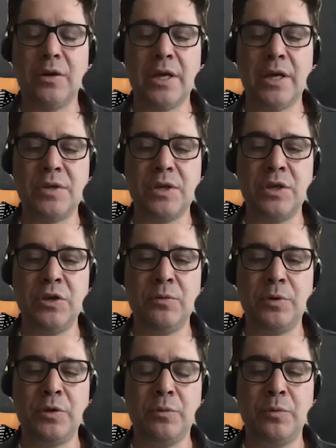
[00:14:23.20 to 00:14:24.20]
is
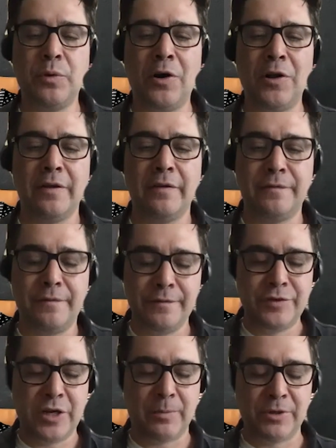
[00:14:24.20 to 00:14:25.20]
you all have,
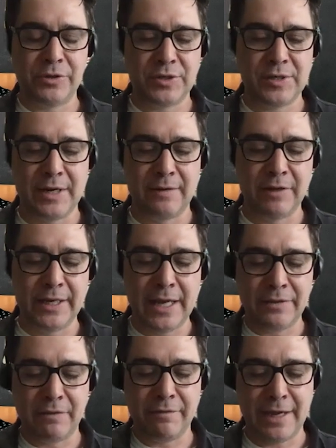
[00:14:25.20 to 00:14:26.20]
gentlemen, just kind of laid
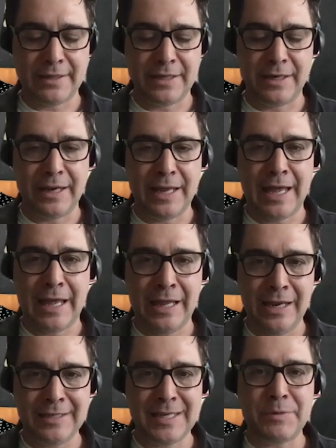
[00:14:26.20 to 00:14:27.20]
out the fact that an
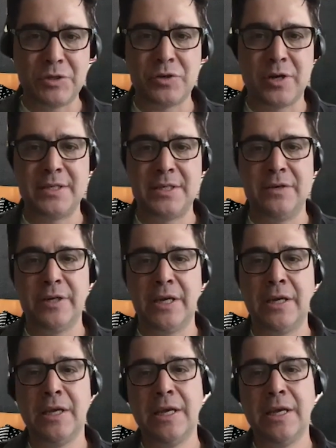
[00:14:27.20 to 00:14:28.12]
acceptance criteria